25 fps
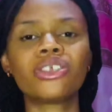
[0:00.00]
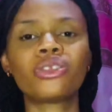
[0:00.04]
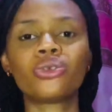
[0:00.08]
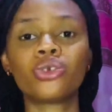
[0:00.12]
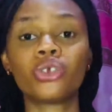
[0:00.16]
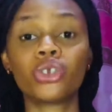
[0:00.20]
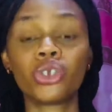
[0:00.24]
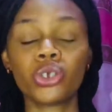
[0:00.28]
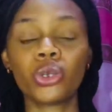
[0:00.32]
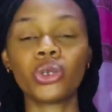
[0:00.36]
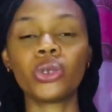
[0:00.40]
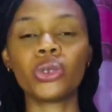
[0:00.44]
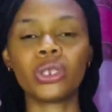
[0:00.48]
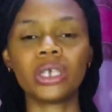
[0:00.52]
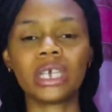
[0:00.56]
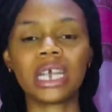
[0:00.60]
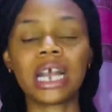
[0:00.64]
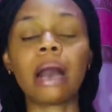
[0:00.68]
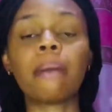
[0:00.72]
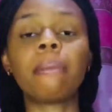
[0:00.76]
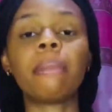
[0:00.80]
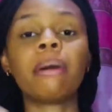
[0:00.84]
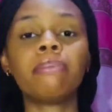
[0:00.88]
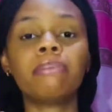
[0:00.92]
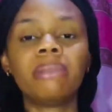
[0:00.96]
to show you the
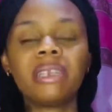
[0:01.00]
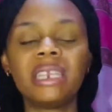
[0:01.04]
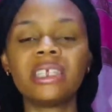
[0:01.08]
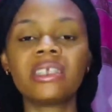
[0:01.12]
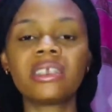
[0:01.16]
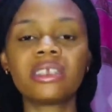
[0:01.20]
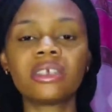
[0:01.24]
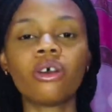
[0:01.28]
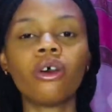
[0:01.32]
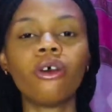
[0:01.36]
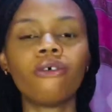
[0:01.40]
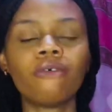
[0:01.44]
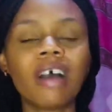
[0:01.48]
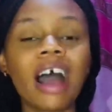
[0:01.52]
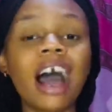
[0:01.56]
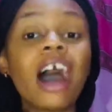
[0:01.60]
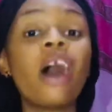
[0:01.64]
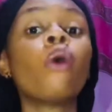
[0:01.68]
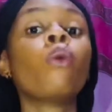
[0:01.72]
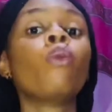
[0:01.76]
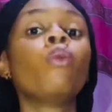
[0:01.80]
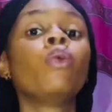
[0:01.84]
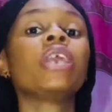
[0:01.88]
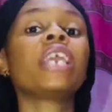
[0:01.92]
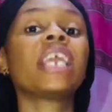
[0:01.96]
capability of
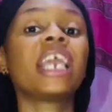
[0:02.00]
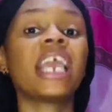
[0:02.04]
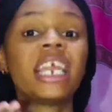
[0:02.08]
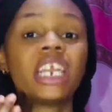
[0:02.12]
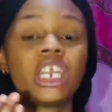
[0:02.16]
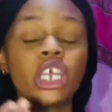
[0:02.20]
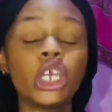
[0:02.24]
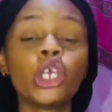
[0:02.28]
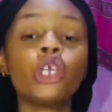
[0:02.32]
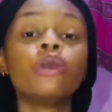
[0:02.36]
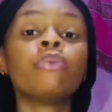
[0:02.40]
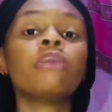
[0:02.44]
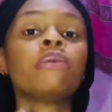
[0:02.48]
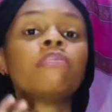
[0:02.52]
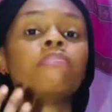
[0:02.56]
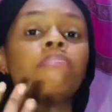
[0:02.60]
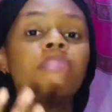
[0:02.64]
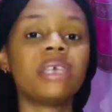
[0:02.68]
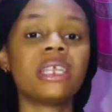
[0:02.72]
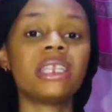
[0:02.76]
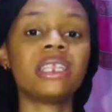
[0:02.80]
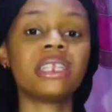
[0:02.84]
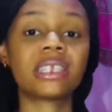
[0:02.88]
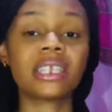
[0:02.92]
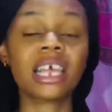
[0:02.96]
how wicked human
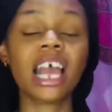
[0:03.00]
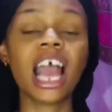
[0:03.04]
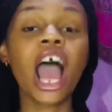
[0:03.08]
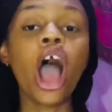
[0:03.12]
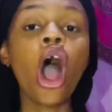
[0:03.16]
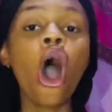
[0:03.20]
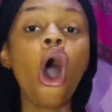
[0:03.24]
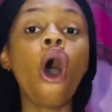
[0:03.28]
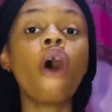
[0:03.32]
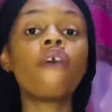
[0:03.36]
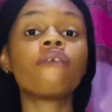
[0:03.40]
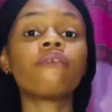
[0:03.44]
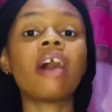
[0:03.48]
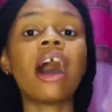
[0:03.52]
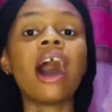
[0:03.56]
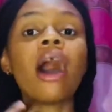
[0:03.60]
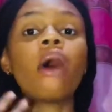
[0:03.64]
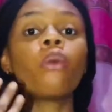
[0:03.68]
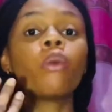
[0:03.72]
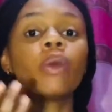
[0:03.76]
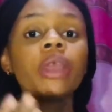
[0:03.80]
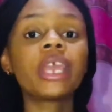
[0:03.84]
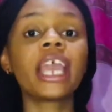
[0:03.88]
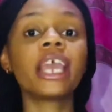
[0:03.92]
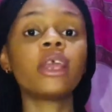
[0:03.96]
beings, of how
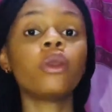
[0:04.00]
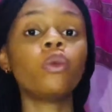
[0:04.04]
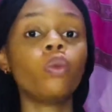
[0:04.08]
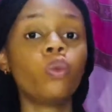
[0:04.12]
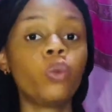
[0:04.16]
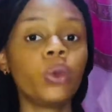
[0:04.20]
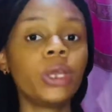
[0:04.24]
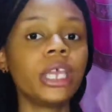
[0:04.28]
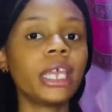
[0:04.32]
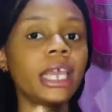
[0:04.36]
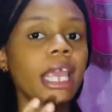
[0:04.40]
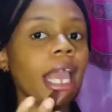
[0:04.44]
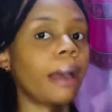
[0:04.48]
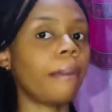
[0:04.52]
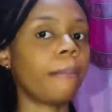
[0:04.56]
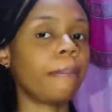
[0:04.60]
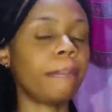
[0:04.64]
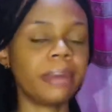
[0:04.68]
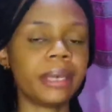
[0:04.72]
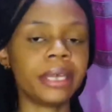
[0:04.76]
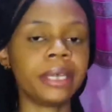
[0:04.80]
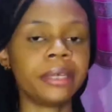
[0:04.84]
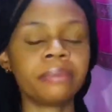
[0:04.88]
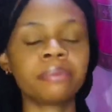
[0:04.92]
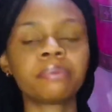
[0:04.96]
wicked we can
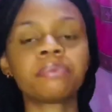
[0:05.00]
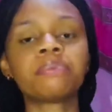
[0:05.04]
be.